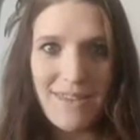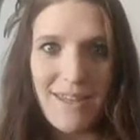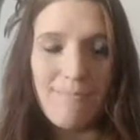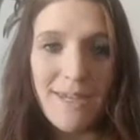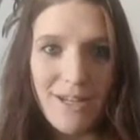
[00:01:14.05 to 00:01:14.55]

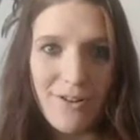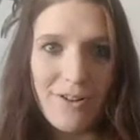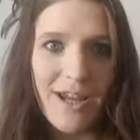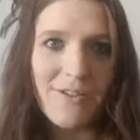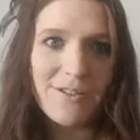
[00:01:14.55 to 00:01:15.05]
They
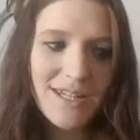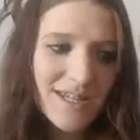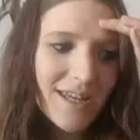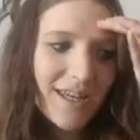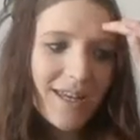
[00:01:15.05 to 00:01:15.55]
petered out.
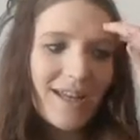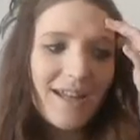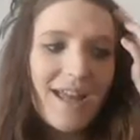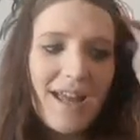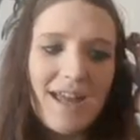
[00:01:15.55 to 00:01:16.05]

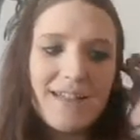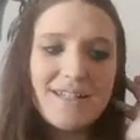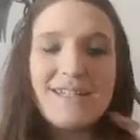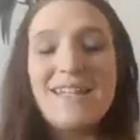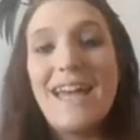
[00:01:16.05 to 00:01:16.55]

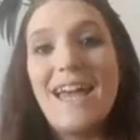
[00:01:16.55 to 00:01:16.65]
And